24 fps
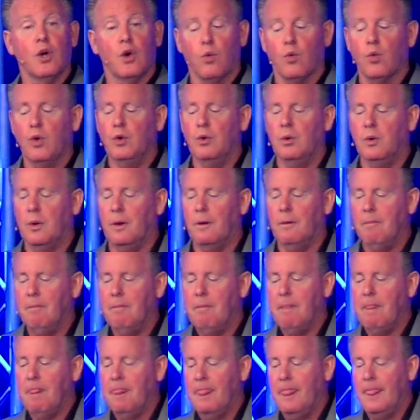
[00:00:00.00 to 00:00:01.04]
rule.
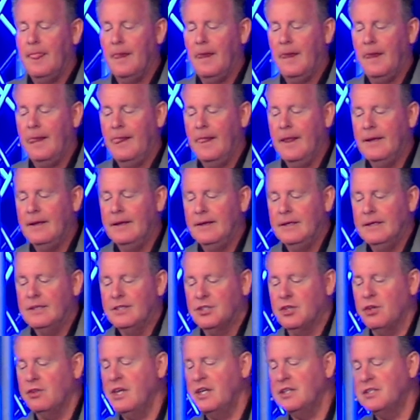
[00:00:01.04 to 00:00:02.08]

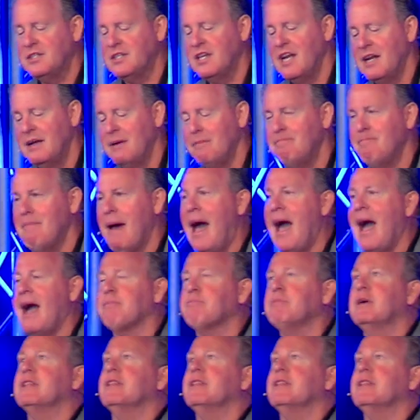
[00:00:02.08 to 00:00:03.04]
So they send them back, but